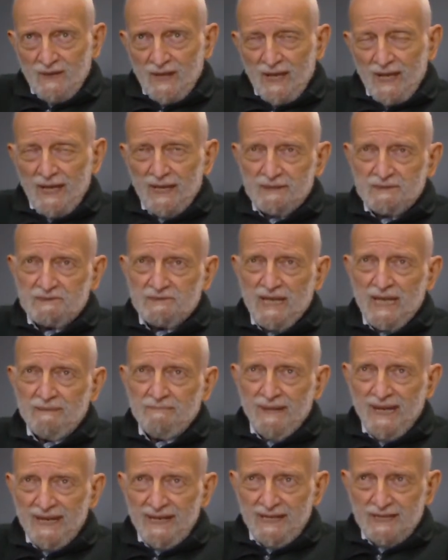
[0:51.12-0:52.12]
It's then
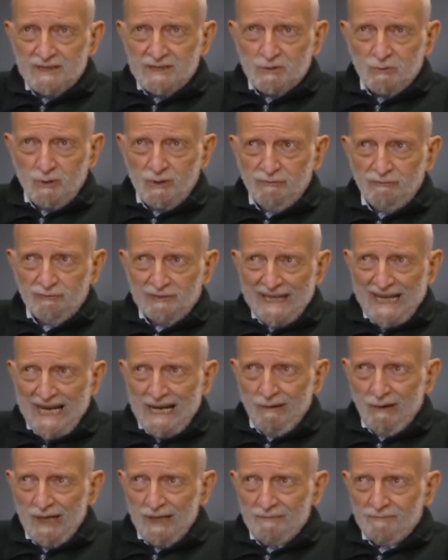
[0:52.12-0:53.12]
made into a
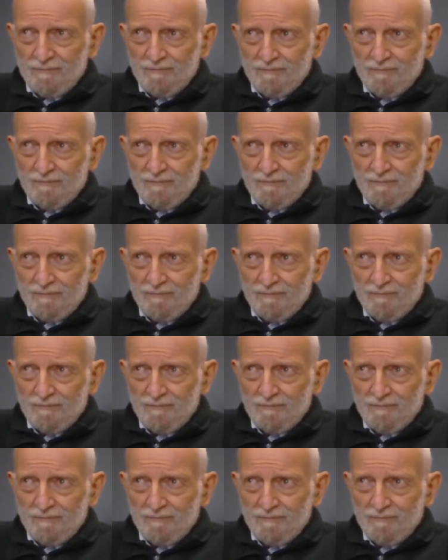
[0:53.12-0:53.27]
flour.